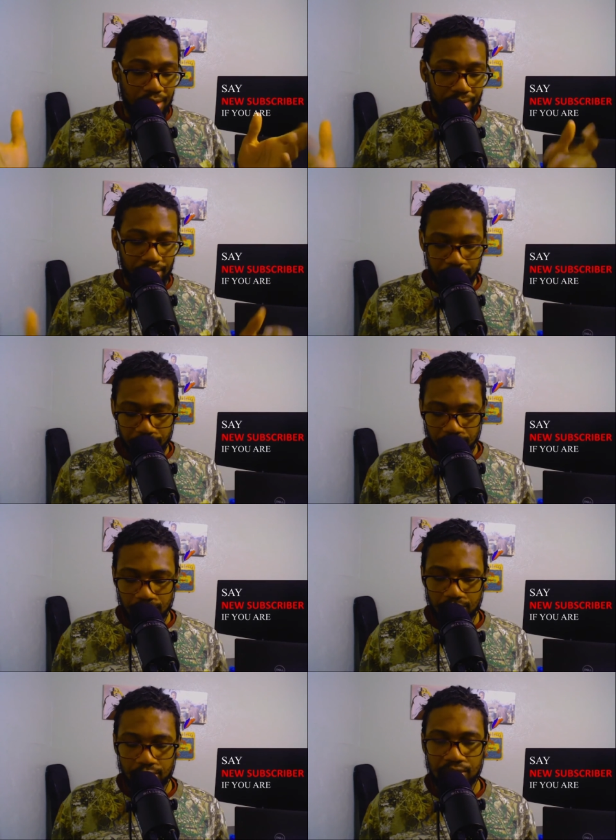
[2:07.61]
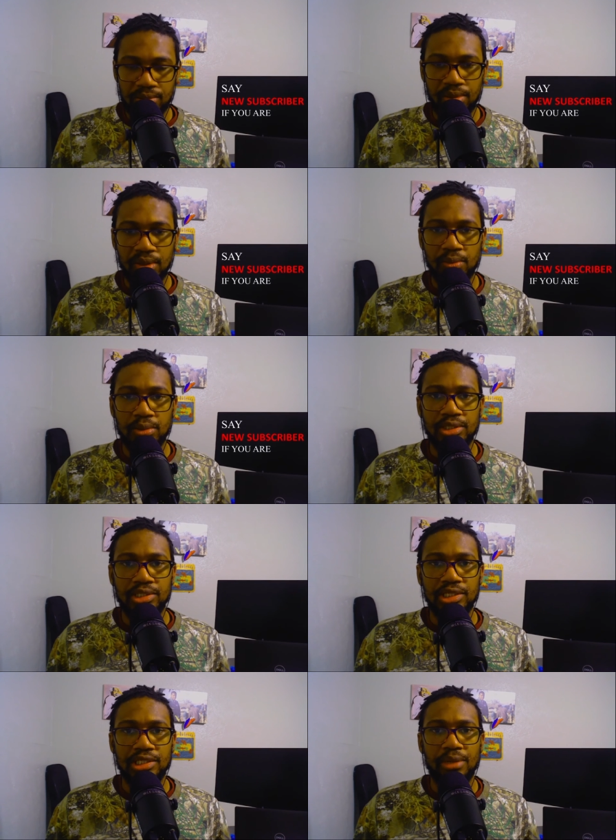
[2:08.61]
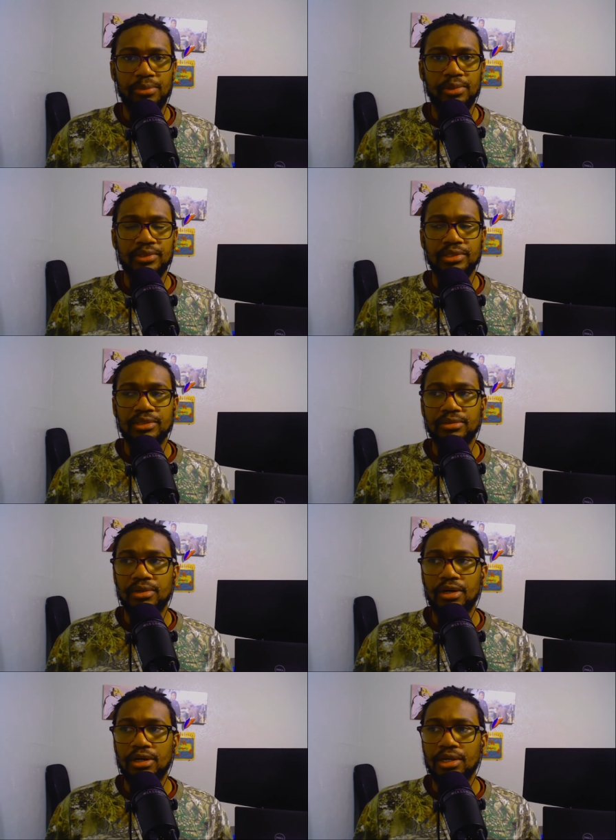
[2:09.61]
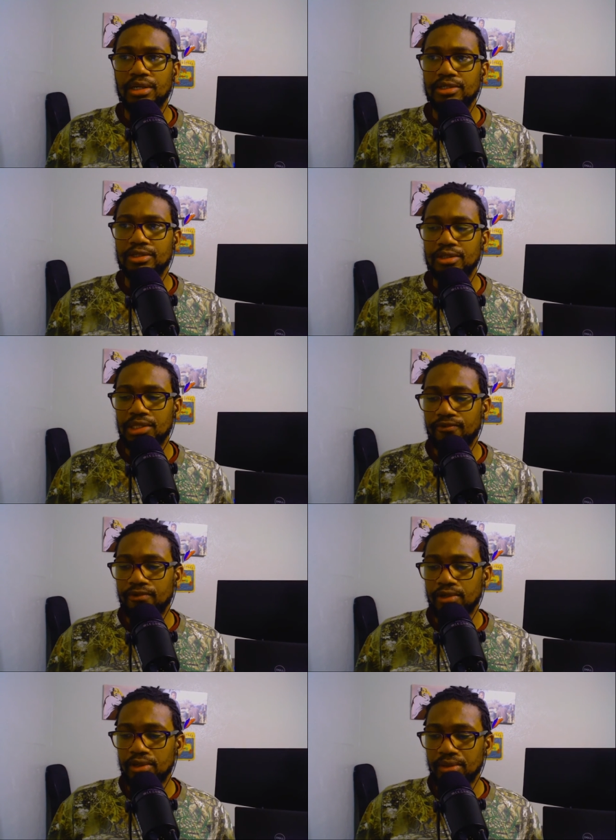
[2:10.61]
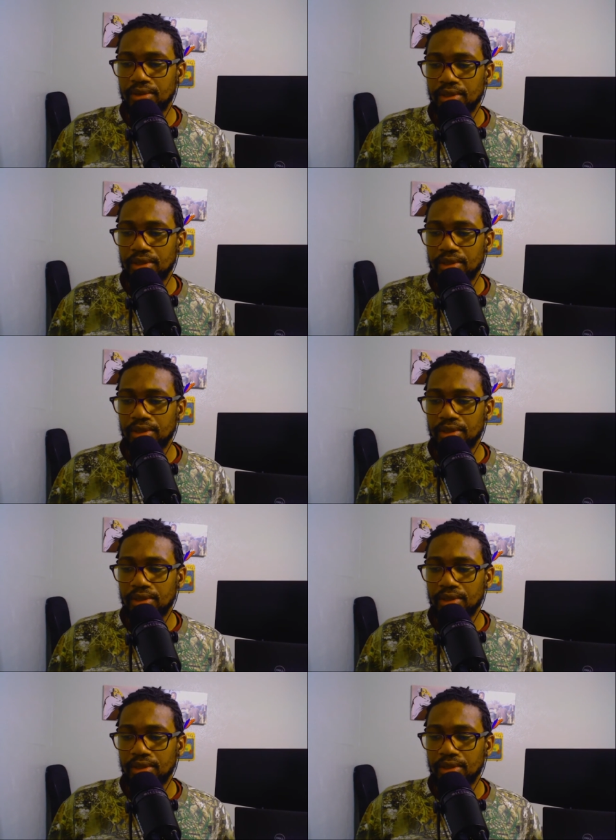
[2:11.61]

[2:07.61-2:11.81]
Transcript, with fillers: Maybe the Holy Spirit will change that person's heart, so you never know.